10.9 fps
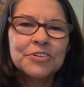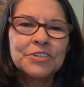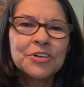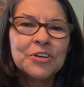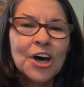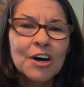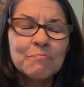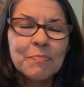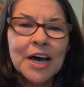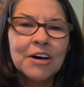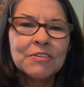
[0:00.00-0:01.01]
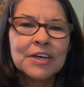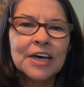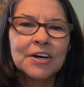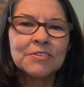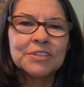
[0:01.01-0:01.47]
you to not bow
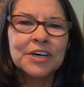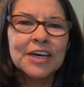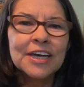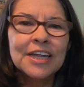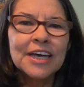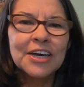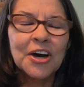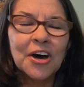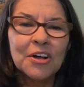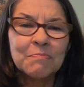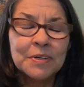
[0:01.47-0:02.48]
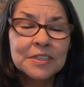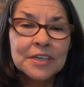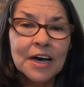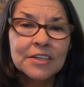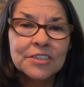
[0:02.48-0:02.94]
down to any god
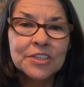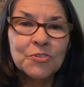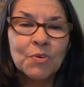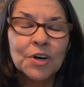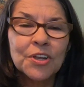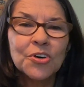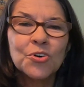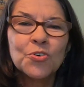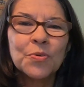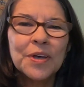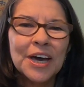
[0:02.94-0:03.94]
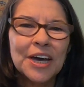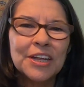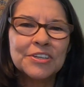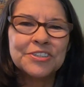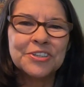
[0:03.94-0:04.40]
besides the one who
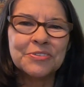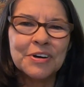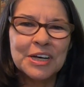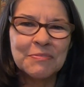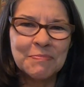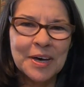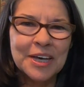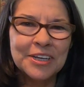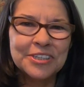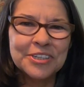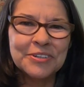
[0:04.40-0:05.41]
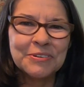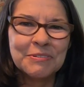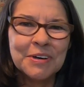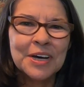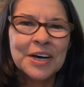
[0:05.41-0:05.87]
created you and made
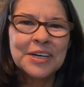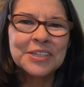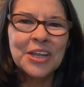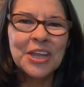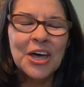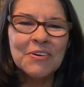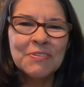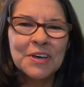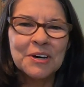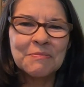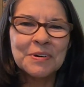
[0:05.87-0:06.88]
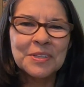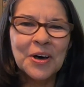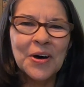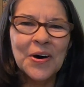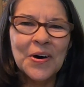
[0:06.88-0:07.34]
you, and to love him with
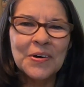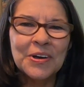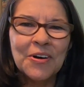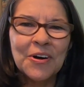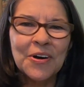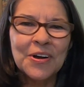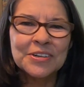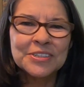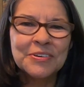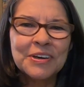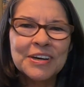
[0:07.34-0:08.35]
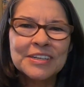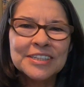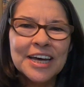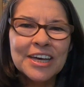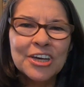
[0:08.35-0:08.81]
all your heart. So you can
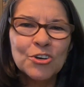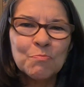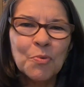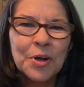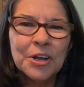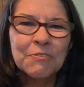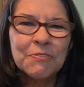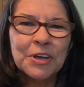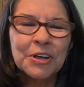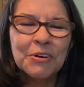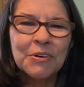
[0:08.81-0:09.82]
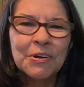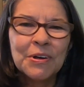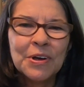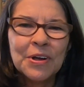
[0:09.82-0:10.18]
take your pointer finger